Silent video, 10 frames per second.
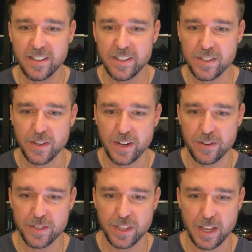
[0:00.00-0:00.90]
So
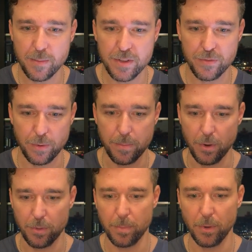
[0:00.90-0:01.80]
here's the image for
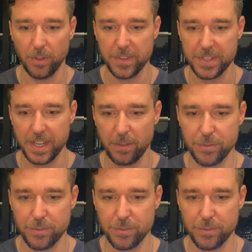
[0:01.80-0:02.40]
both bull and self